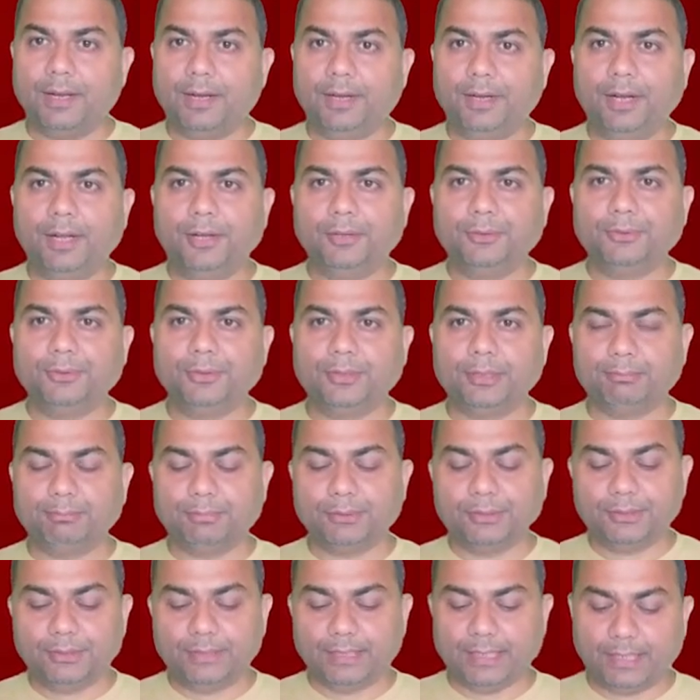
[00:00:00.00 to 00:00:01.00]
Now
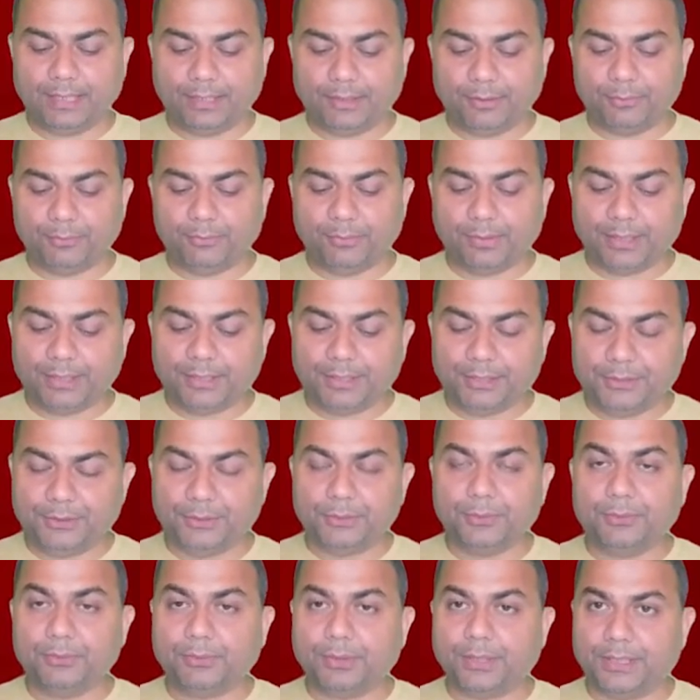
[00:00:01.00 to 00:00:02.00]
suppose that what you
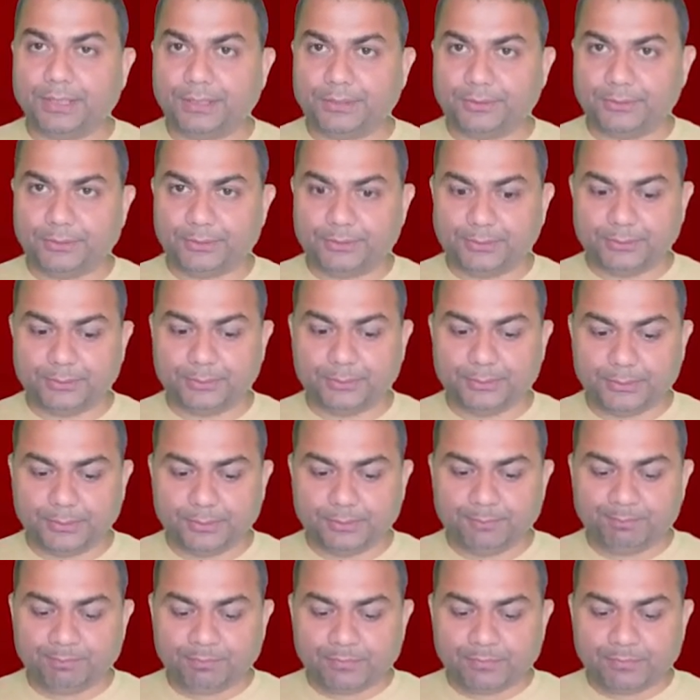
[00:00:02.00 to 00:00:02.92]
want to do,